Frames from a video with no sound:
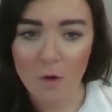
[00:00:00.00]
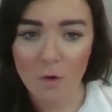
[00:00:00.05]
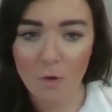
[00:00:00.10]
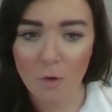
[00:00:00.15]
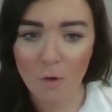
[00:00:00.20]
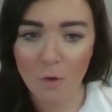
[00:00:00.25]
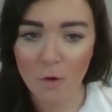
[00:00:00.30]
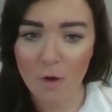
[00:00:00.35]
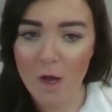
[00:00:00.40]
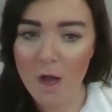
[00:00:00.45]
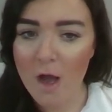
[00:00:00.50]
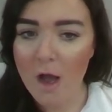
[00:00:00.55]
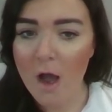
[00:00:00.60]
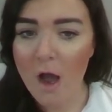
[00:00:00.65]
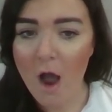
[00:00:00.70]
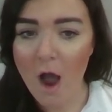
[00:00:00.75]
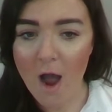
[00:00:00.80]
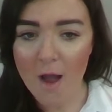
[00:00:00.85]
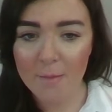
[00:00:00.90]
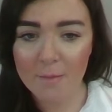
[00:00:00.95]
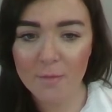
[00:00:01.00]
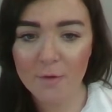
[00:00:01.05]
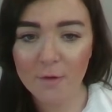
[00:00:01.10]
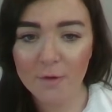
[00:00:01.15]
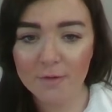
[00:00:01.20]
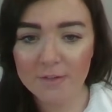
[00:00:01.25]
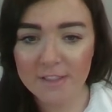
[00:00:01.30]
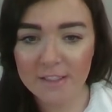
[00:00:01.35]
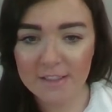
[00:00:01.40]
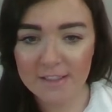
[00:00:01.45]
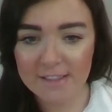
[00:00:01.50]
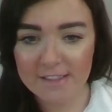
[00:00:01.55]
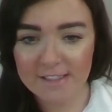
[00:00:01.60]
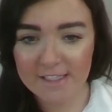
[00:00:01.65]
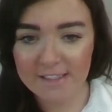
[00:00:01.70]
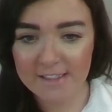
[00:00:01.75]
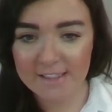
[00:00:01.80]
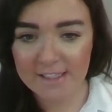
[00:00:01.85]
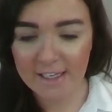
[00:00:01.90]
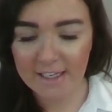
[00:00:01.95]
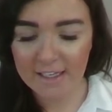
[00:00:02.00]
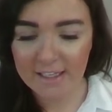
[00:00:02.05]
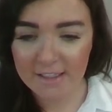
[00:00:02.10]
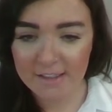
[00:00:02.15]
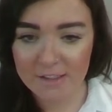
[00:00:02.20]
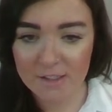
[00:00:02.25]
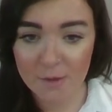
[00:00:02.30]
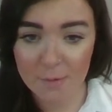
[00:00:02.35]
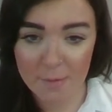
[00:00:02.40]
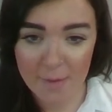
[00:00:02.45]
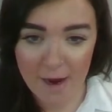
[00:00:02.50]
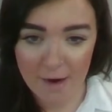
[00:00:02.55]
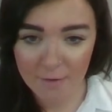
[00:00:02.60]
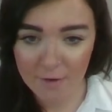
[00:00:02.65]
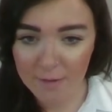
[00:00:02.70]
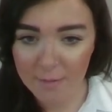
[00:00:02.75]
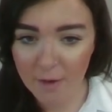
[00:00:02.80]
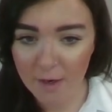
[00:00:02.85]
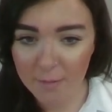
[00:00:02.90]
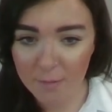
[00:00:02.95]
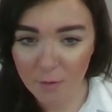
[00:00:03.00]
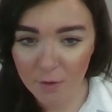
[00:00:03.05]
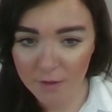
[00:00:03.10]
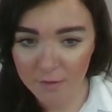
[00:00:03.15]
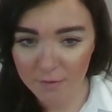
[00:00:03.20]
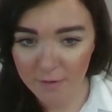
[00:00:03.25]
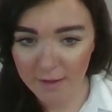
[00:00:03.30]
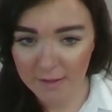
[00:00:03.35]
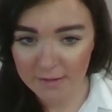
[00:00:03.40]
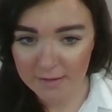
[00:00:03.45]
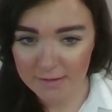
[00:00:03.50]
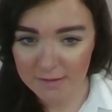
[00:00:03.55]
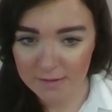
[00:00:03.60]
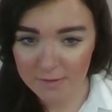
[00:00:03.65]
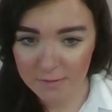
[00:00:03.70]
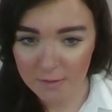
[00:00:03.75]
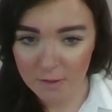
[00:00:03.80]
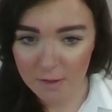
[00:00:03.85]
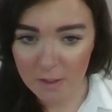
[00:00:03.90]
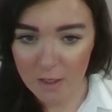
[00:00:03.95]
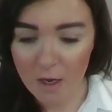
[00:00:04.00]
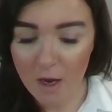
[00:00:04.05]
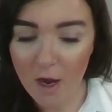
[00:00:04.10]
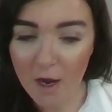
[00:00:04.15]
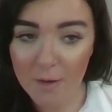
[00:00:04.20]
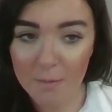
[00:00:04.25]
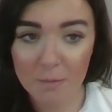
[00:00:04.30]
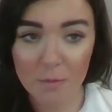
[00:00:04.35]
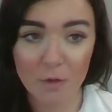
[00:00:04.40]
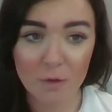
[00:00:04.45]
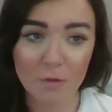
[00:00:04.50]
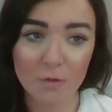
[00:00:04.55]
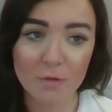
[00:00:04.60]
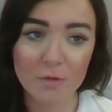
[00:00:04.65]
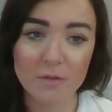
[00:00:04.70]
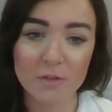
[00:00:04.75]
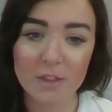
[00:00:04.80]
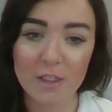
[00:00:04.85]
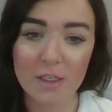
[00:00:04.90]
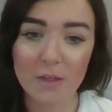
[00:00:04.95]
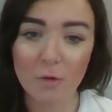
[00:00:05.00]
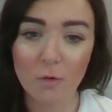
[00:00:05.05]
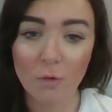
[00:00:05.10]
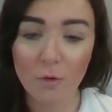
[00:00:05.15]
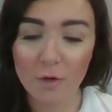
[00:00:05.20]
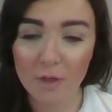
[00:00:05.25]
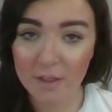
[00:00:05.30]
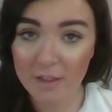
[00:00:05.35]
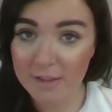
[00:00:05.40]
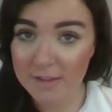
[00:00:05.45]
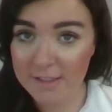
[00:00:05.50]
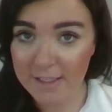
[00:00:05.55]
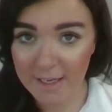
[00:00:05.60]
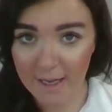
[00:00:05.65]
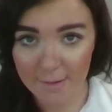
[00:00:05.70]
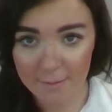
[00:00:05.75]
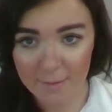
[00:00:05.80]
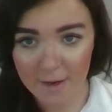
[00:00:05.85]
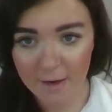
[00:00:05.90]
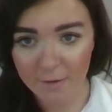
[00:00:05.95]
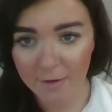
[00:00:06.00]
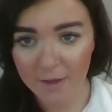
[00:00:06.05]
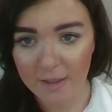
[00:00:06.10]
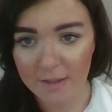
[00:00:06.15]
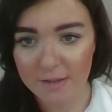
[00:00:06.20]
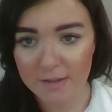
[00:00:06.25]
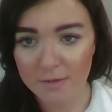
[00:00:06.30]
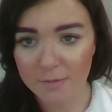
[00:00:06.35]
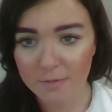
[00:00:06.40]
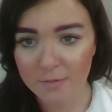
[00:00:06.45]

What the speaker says: Or I moved to the city to marry my boyfriend. I moved in order to get married.